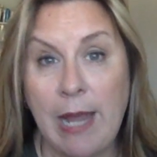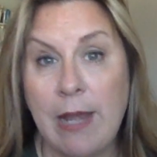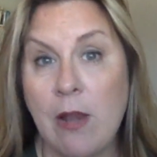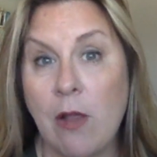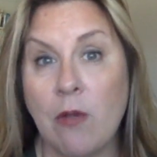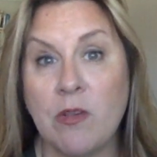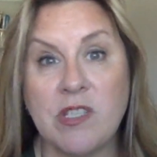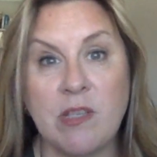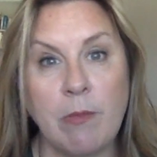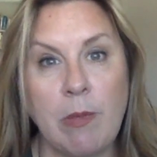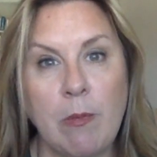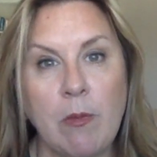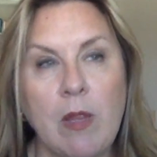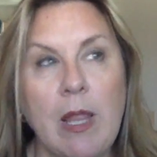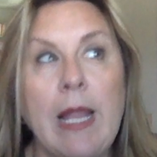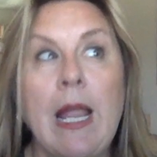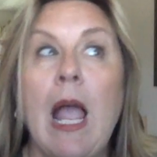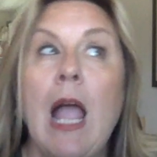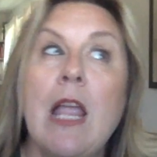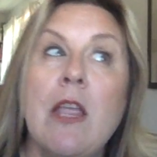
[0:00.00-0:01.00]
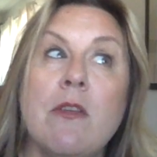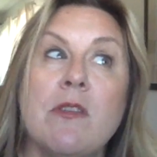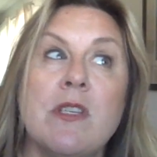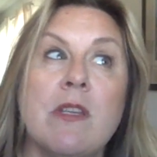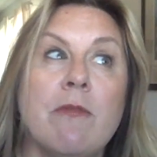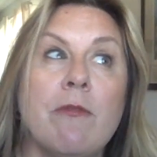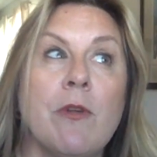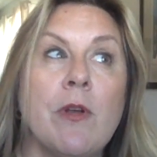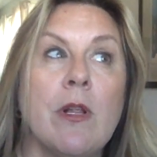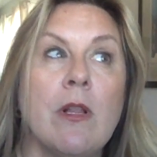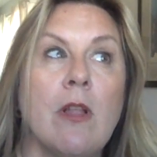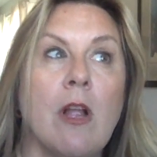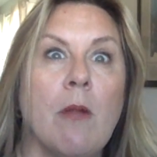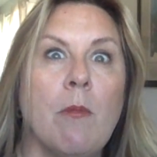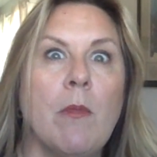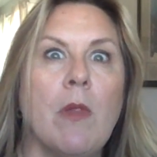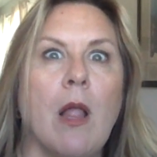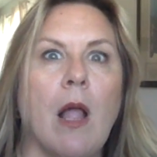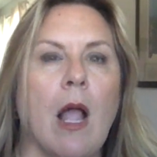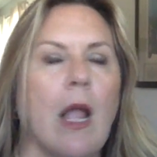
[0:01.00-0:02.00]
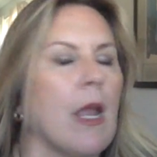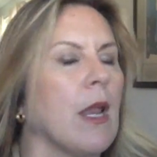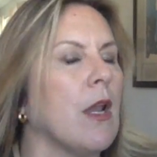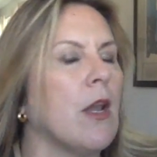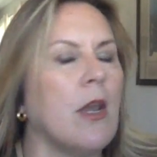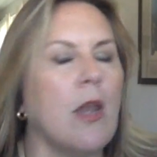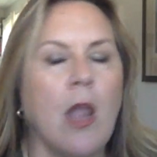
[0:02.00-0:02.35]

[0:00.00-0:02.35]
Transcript: I know some people are like, I use it for an alarm clock.